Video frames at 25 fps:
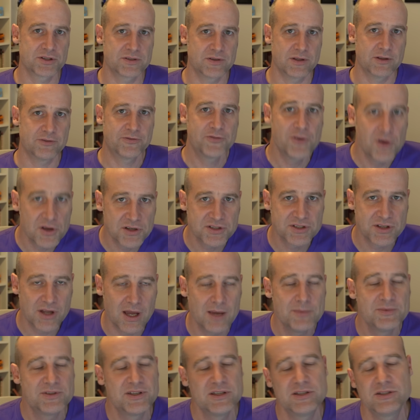So the first
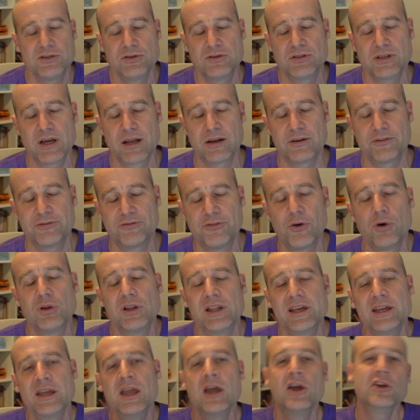time since you started
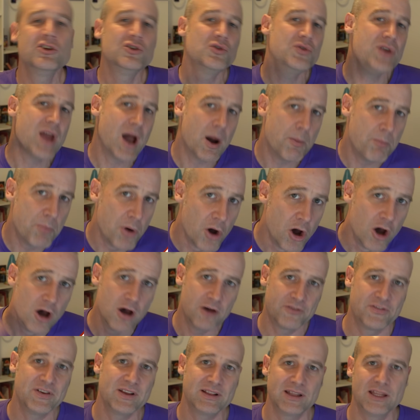falling, you now
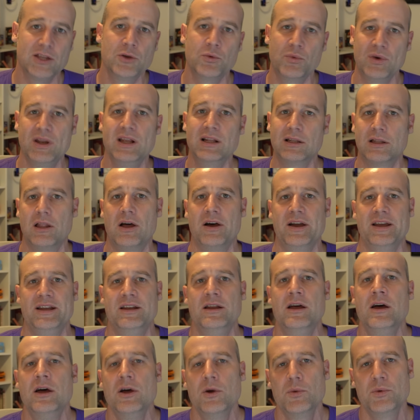perfectly realign
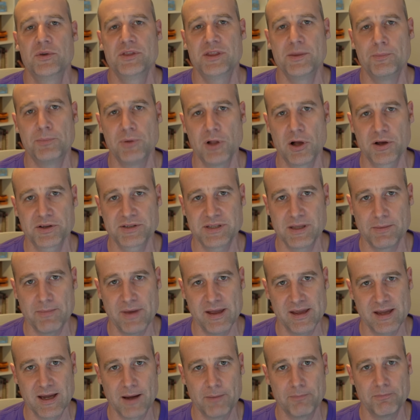with the blocks that
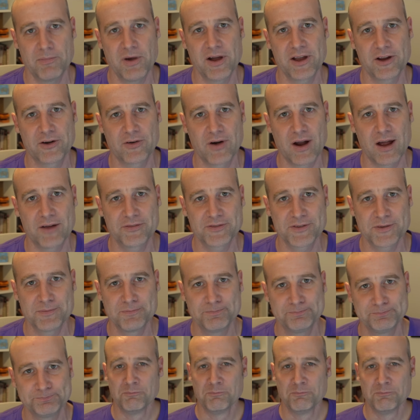make up Minecraft.